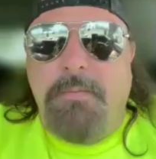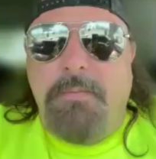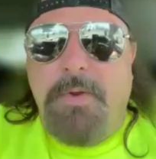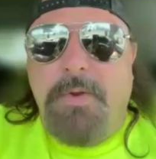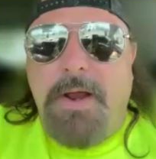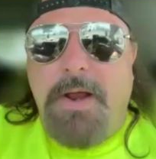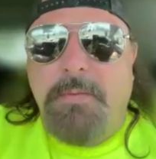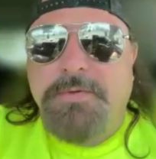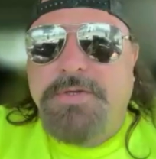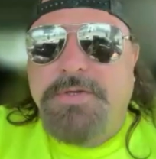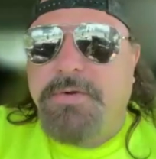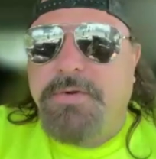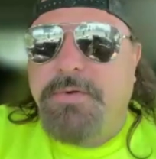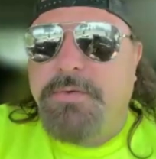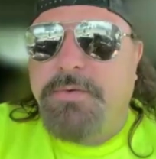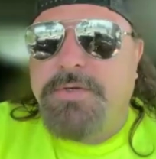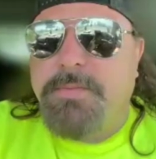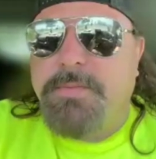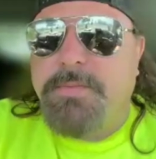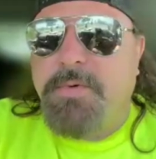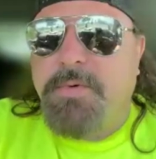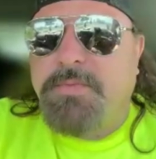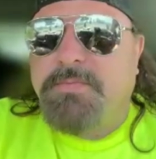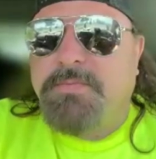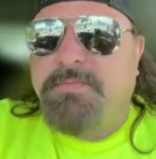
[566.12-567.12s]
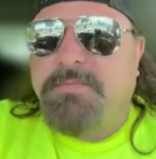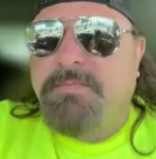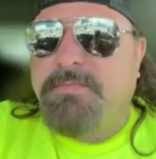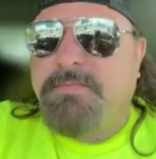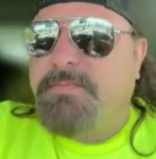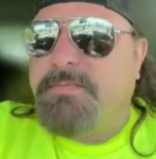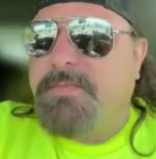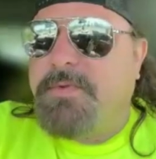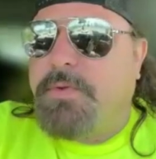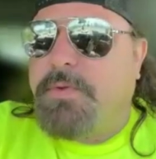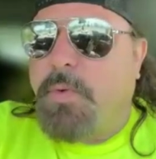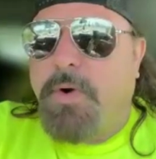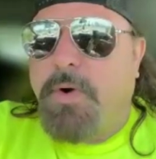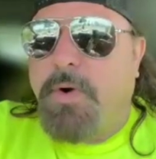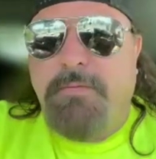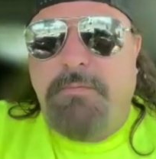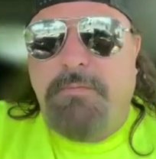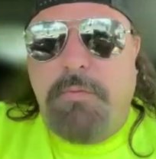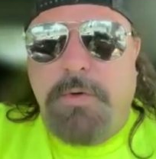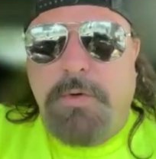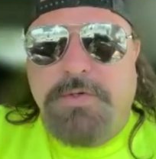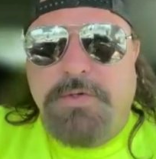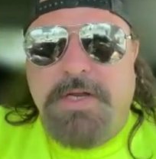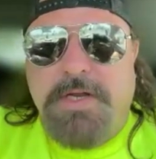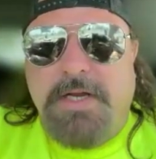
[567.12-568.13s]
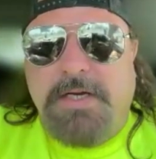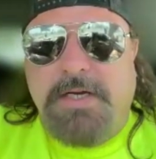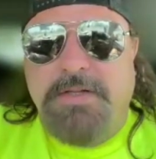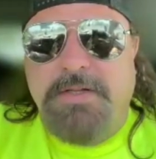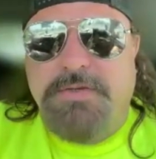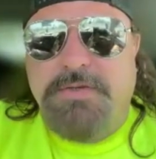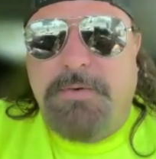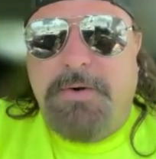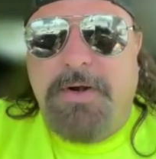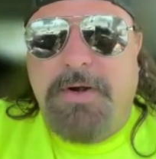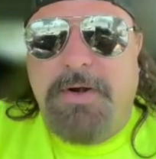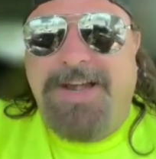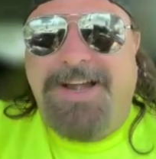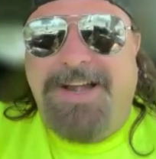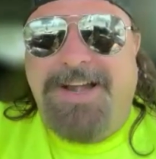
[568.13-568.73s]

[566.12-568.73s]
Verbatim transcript: when I was there, there was about 24 seconds of rain.